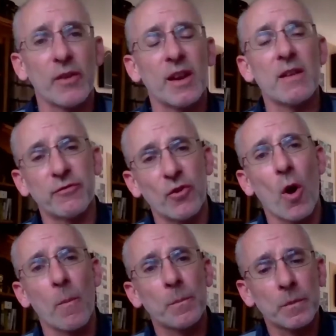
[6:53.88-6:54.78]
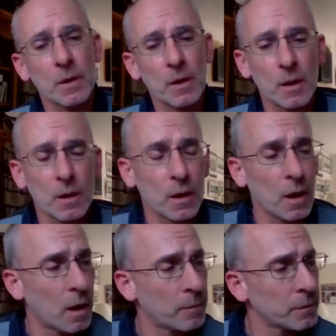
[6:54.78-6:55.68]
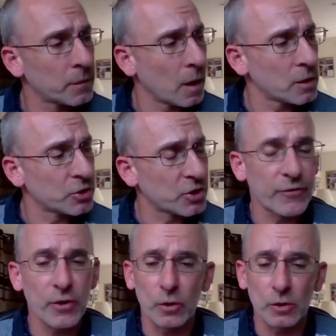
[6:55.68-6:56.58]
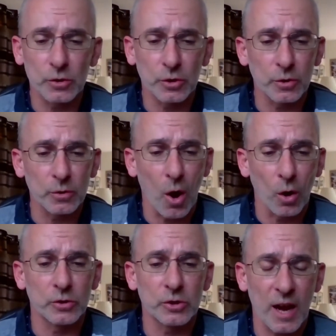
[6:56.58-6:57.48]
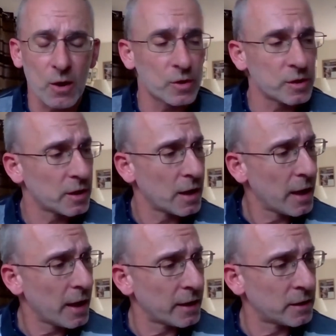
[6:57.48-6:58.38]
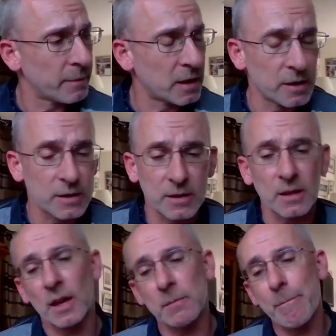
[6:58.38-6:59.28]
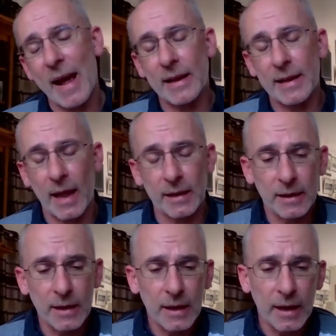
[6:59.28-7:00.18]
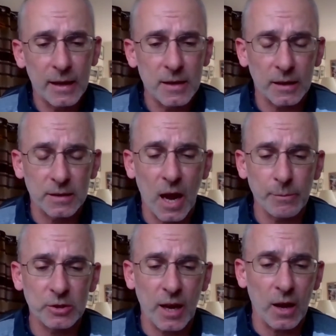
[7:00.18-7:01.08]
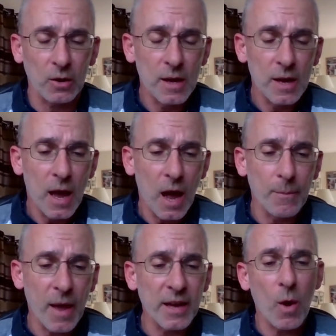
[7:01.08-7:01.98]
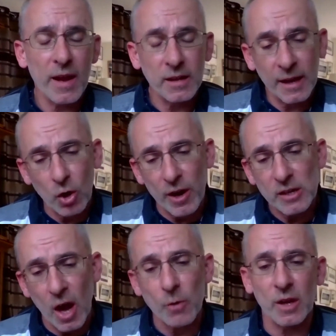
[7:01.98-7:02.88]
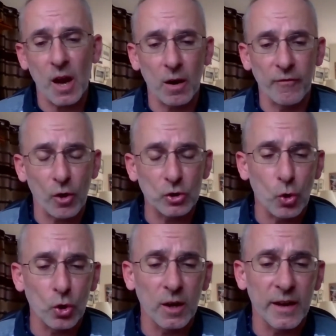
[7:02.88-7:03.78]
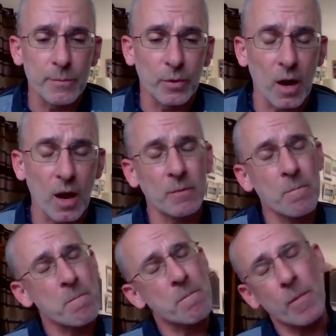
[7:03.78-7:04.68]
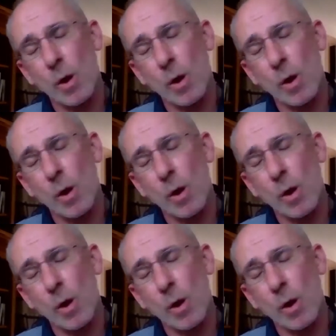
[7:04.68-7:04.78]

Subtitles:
Vinnie from Sheffield to Alton Towers in the Midlands and back again in that time scale. Anyway, he then got his own car, a Vauxhall Calibra, and